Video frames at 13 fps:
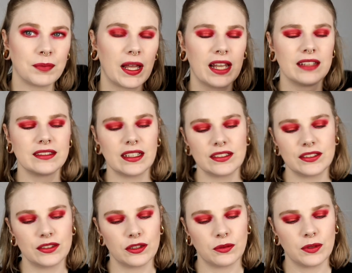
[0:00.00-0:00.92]
palette I
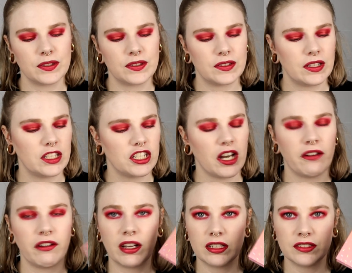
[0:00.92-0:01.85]
took was the
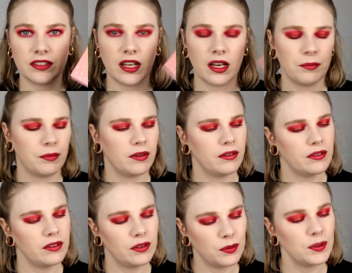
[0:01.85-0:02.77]
Cherry on Top,
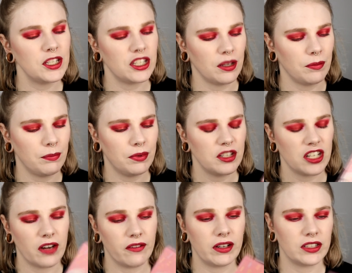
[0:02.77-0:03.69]
the Sweet Shop
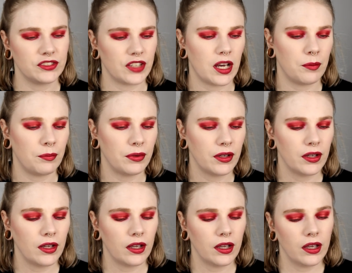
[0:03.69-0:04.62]
Cherry on Top
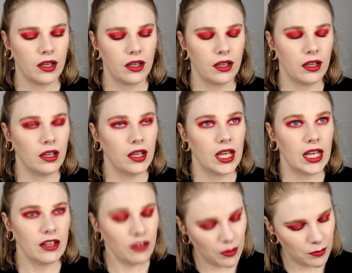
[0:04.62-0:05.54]

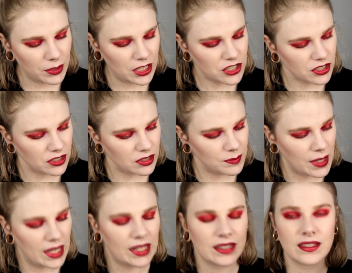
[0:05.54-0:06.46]
from BH
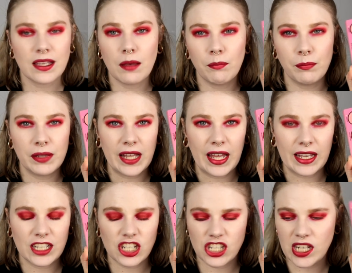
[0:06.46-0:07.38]
Cosmetics
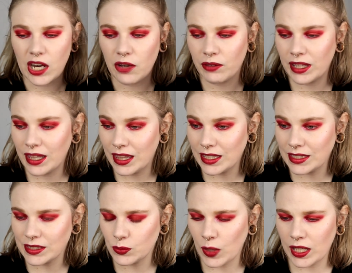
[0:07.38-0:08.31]
Black Cherry,
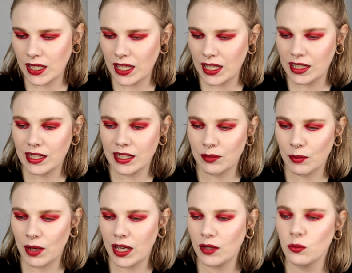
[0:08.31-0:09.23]
this one. And in
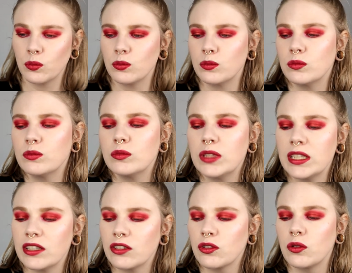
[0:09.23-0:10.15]
my
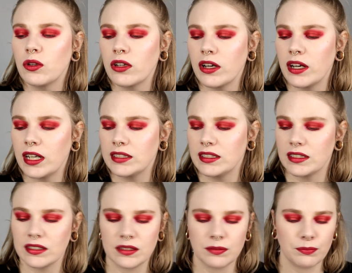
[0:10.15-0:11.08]
inner corner I
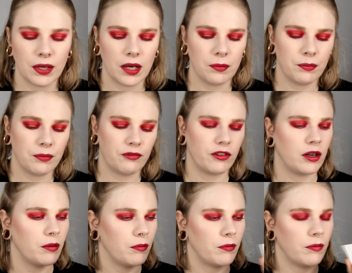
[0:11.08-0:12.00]
just popped
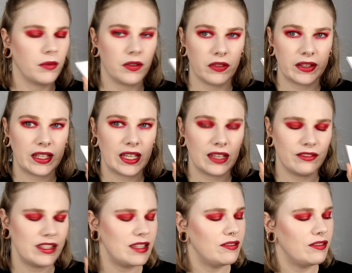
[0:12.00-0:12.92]
from the
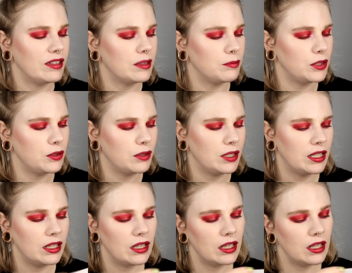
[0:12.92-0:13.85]
KVD Vegan Beauty